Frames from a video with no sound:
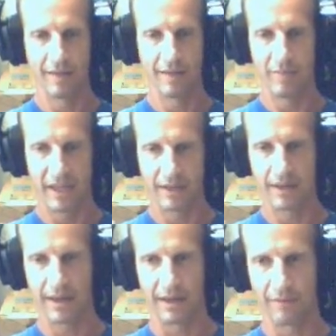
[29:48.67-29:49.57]
big
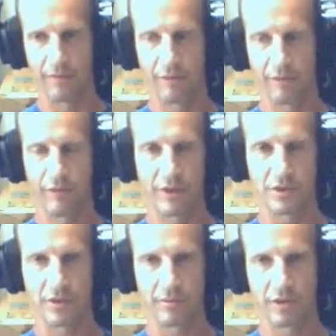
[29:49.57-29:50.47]

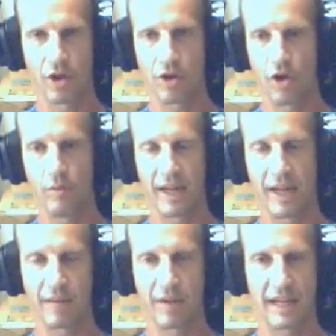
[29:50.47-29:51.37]
filter
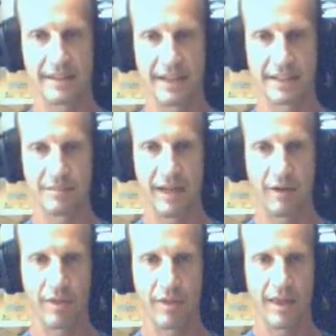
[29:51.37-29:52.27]
comb-like plates in its mouth.